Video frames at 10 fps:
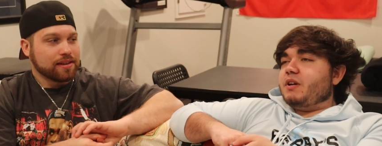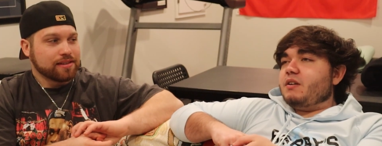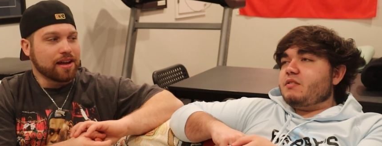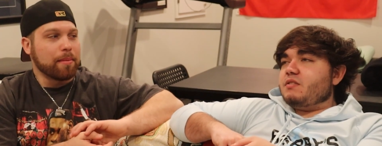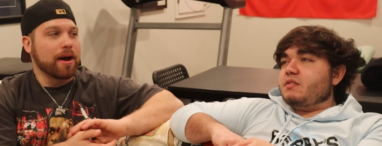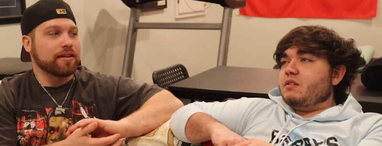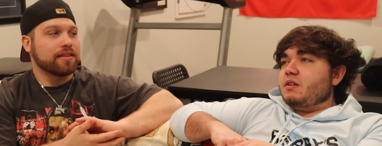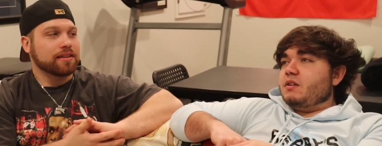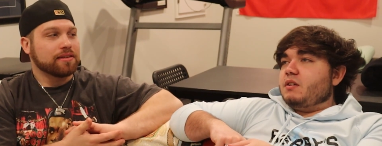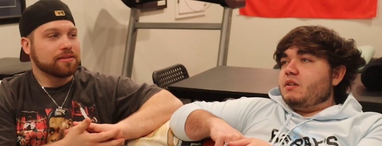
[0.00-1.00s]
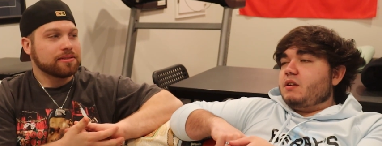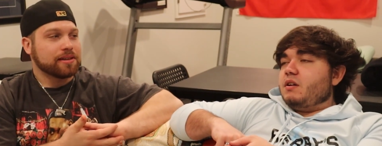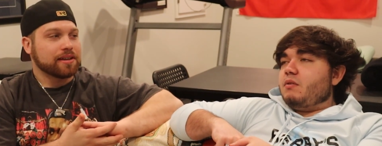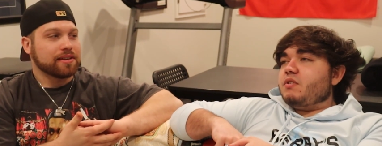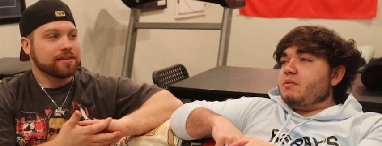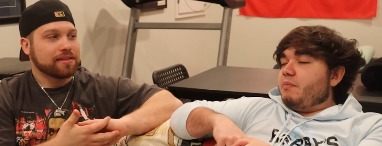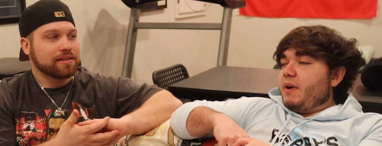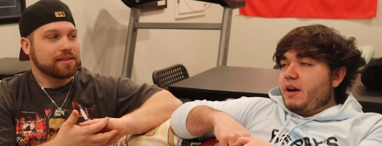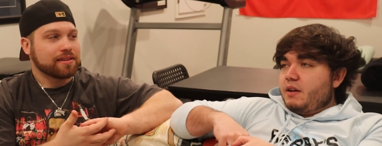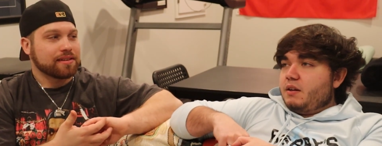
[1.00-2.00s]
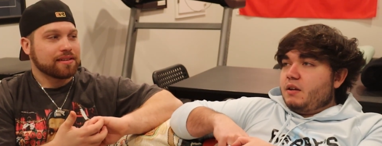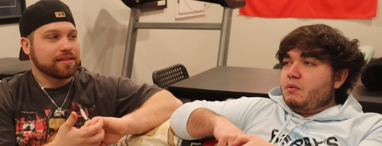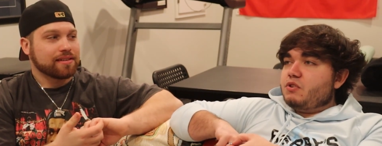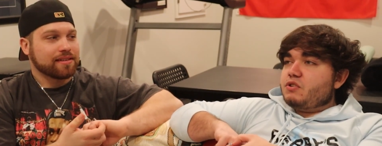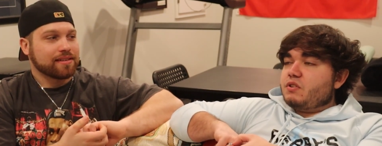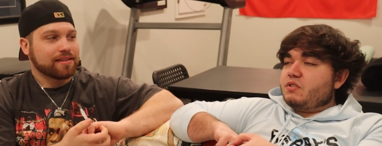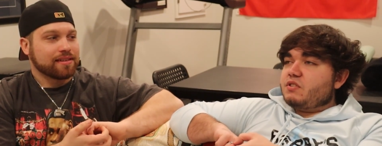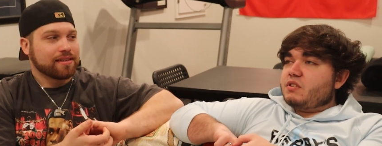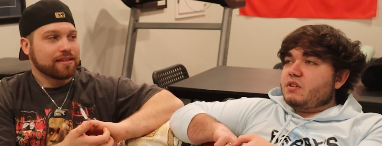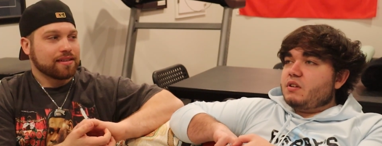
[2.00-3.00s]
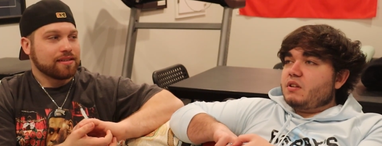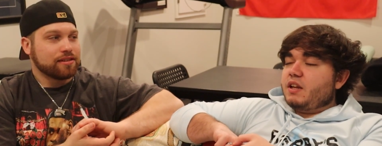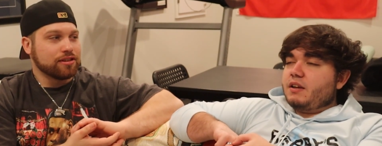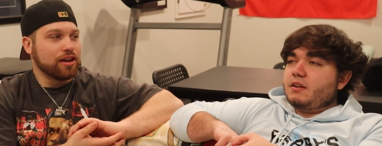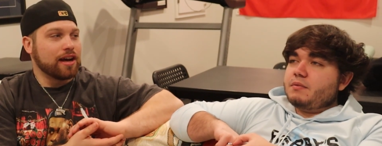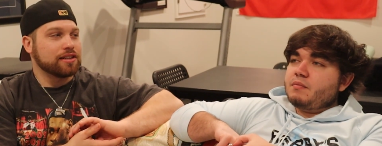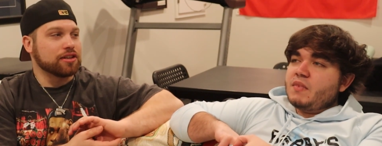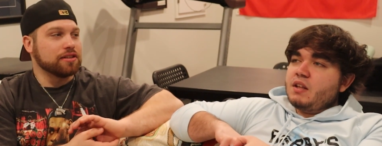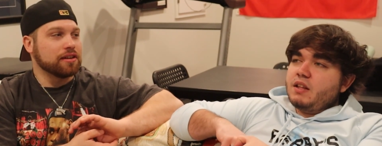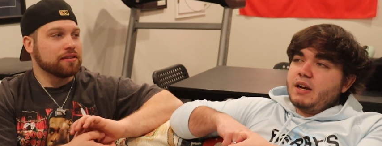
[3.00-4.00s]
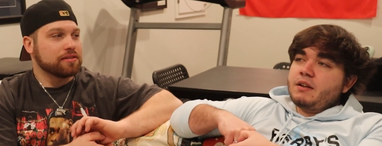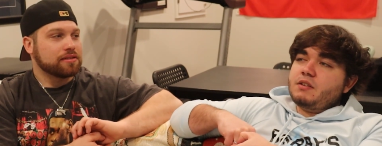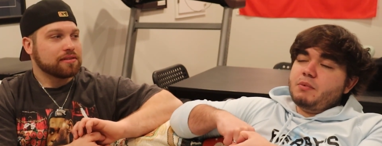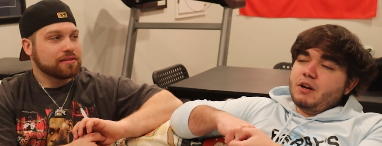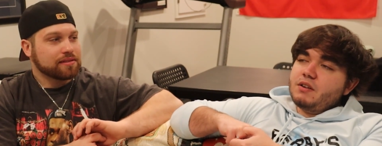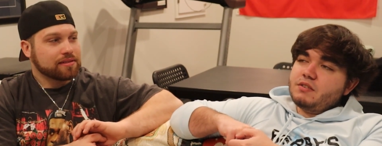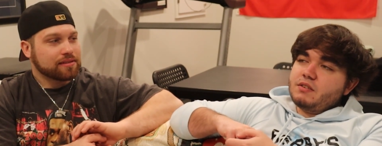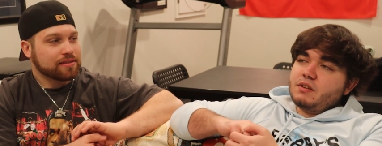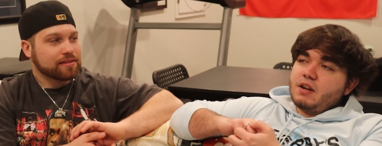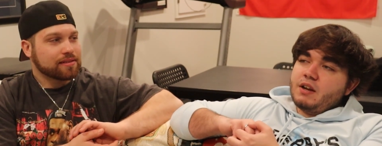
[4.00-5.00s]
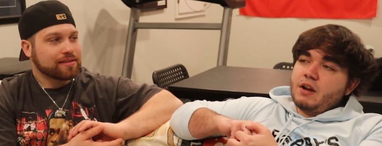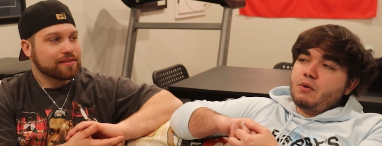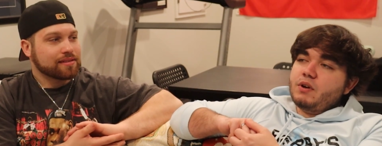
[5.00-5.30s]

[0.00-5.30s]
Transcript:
Speaker 1: because not bad thing. It wasn't bad. It was just like it's not as good. As like I, to be honest, I, I don't